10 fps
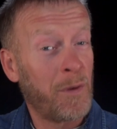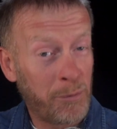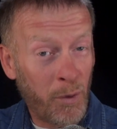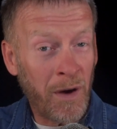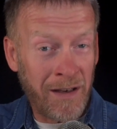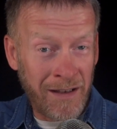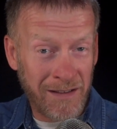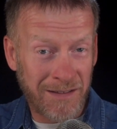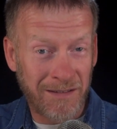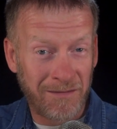the point
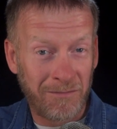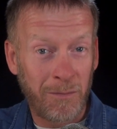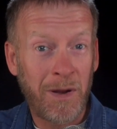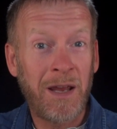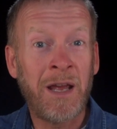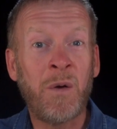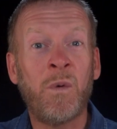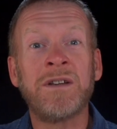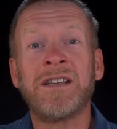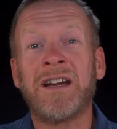is, it
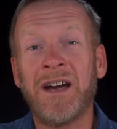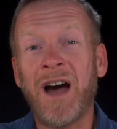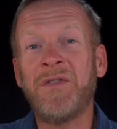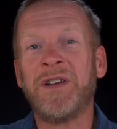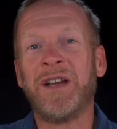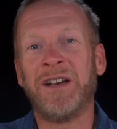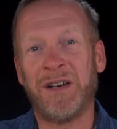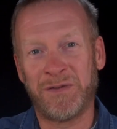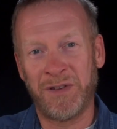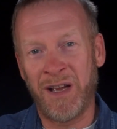was a covenant
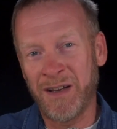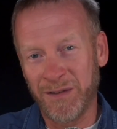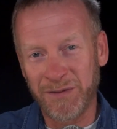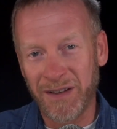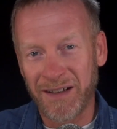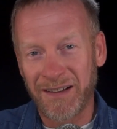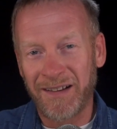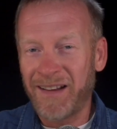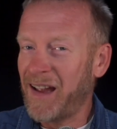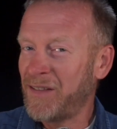of love,
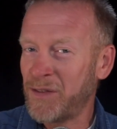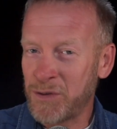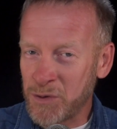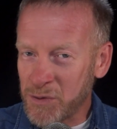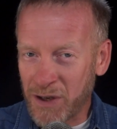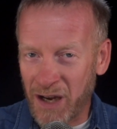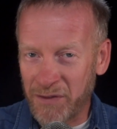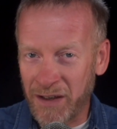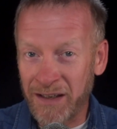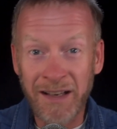and the new
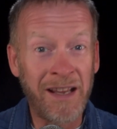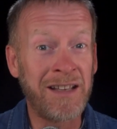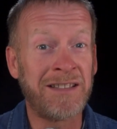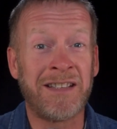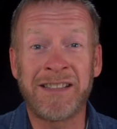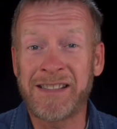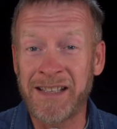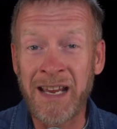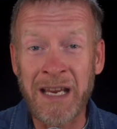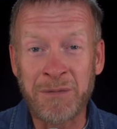covenant is the
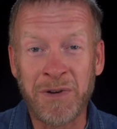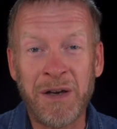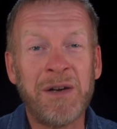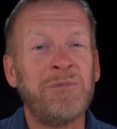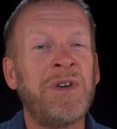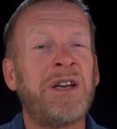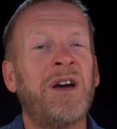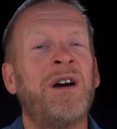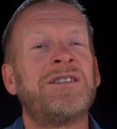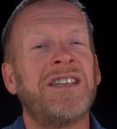same
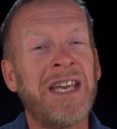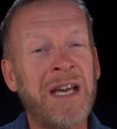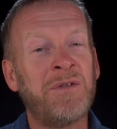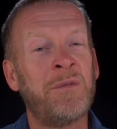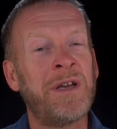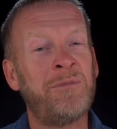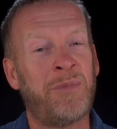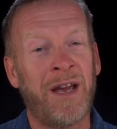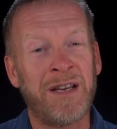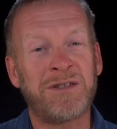because it will be
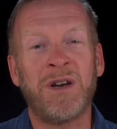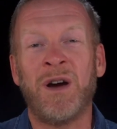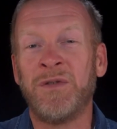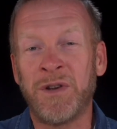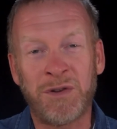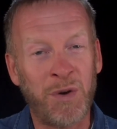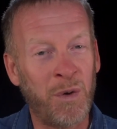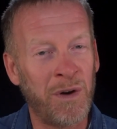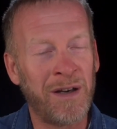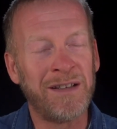based on the
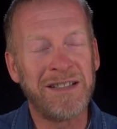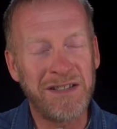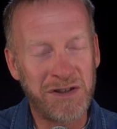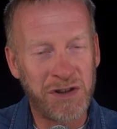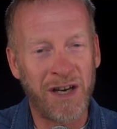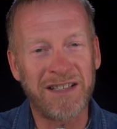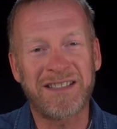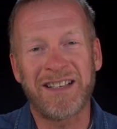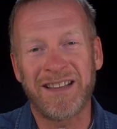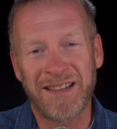Torah
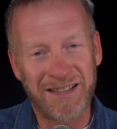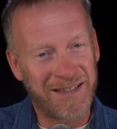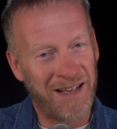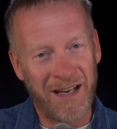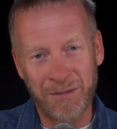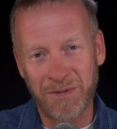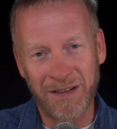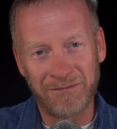just the same.